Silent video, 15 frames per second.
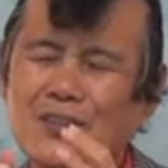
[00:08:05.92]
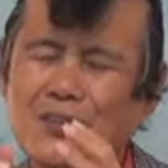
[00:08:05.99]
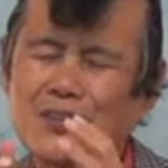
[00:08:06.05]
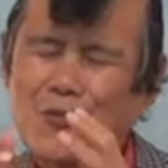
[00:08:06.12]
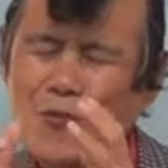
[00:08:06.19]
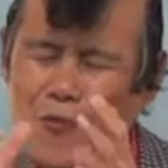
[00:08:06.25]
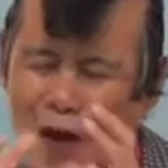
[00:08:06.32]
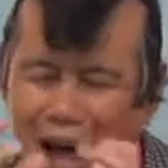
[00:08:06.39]

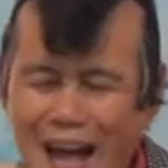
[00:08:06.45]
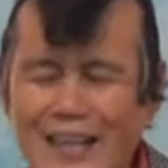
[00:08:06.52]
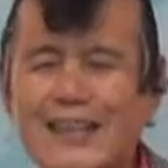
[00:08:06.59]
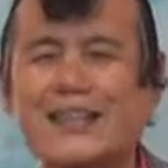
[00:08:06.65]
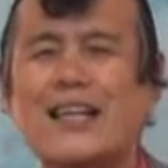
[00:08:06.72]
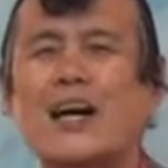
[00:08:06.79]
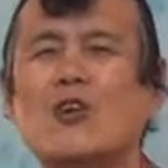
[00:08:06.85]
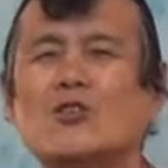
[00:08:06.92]
to
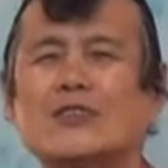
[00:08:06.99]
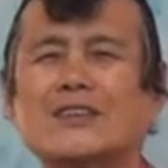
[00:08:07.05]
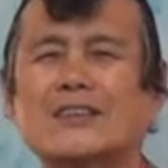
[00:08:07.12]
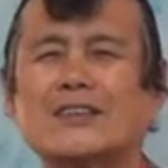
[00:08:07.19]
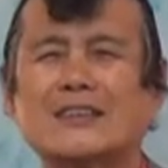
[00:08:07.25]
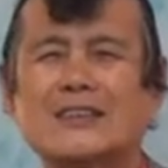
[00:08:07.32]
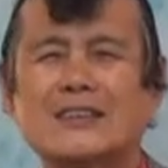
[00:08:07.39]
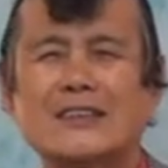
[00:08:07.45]
find out
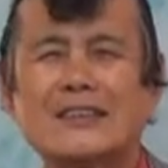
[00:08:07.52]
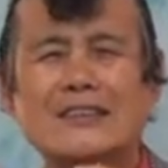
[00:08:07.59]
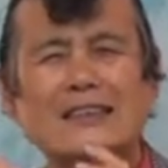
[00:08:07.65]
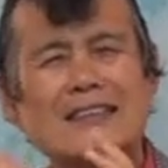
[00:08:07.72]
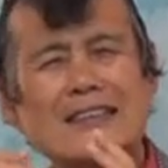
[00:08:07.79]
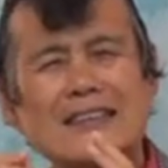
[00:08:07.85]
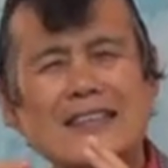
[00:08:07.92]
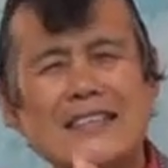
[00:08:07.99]

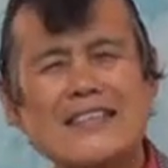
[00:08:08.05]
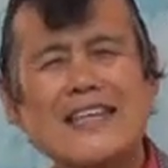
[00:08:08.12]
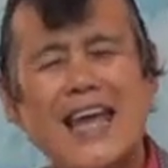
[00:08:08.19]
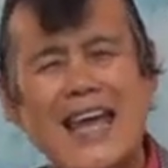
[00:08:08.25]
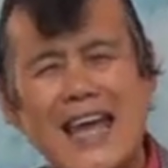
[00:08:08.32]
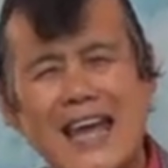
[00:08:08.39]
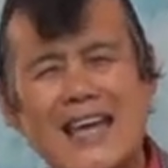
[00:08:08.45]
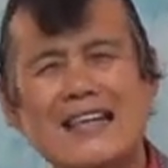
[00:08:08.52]
this
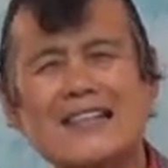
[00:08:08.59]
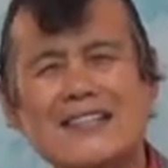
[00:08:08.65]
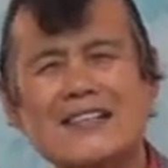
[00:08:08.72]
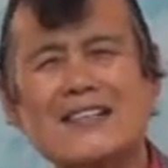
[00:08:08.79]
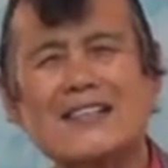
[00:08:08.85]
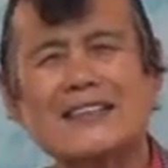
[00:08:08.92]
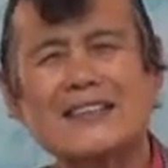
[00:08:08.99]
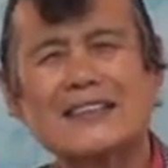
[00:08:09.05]

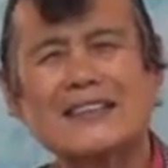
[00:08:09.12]
answer